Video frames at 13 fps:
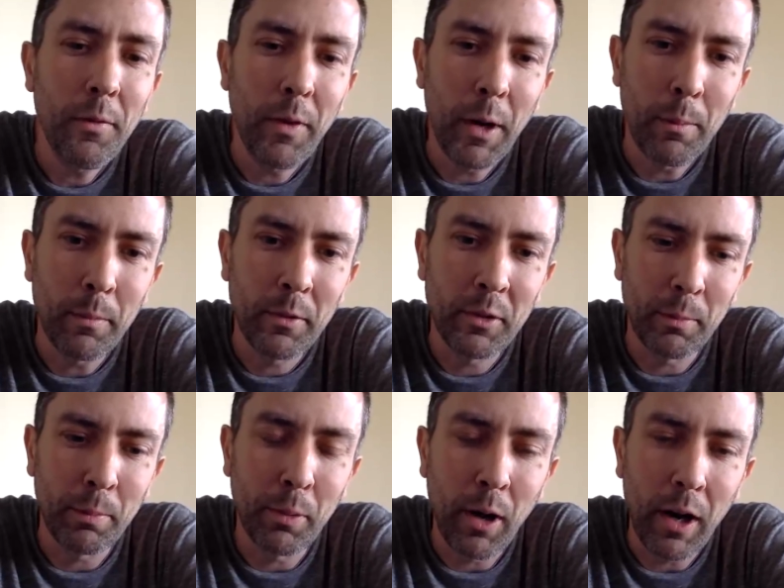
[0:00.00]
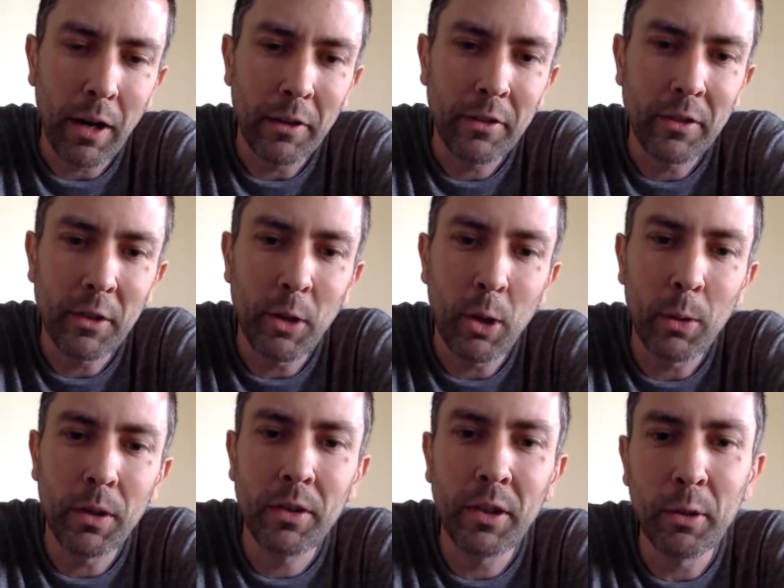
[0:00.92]
if I'm surprised. You
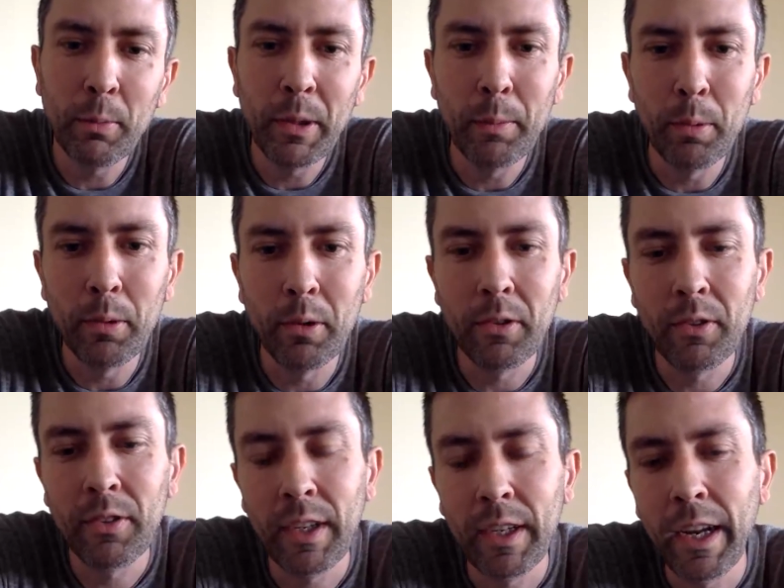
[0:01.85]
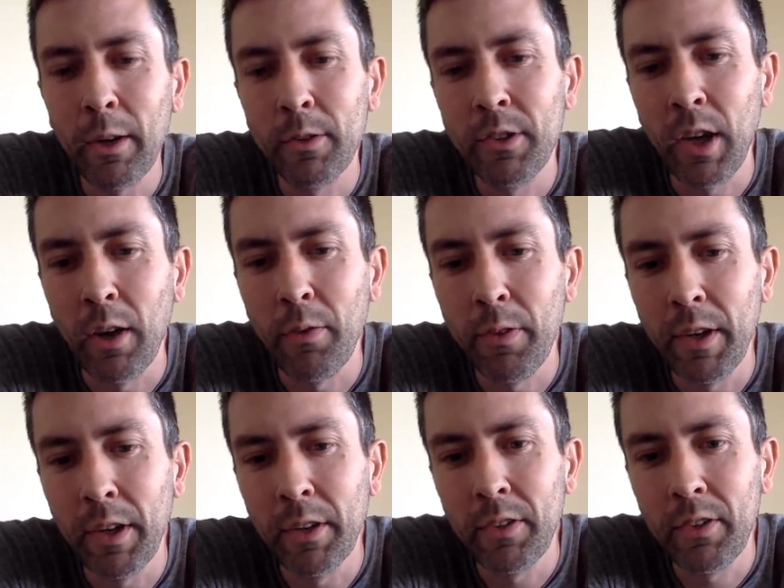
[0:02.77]
always hear people say how tough
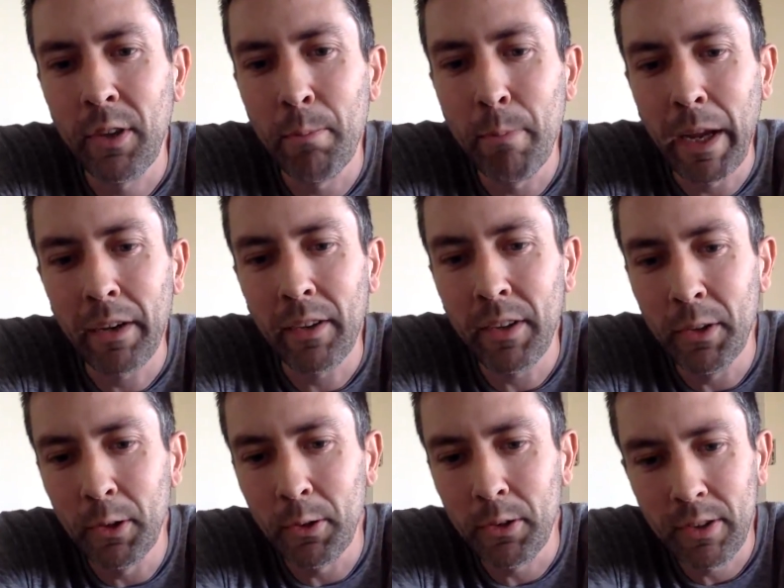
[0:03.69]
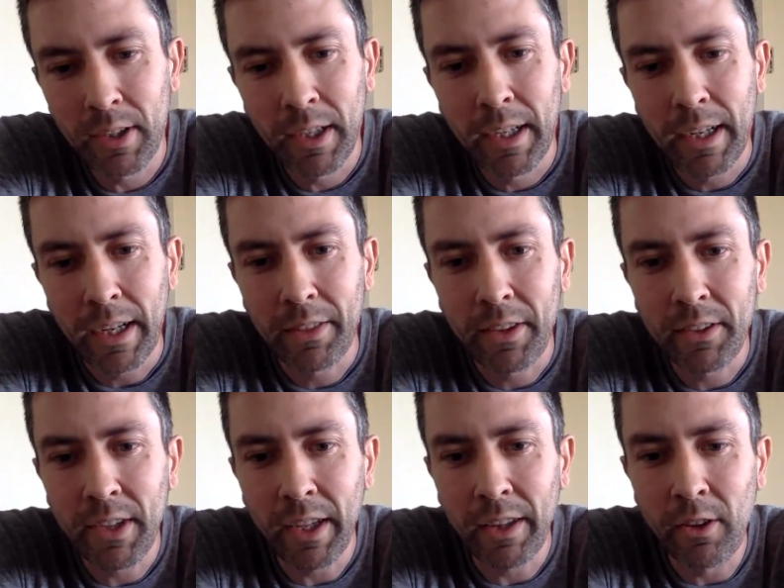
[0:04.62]
it is to make deals at
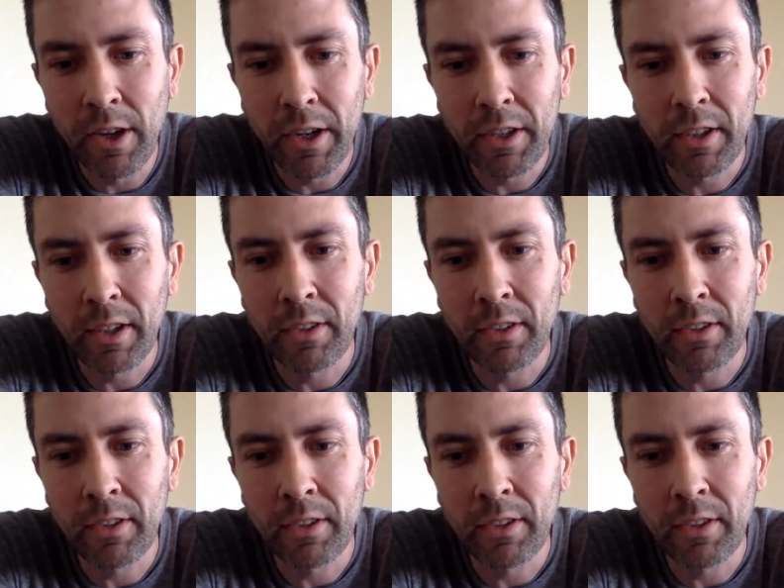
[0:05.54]
the deadline.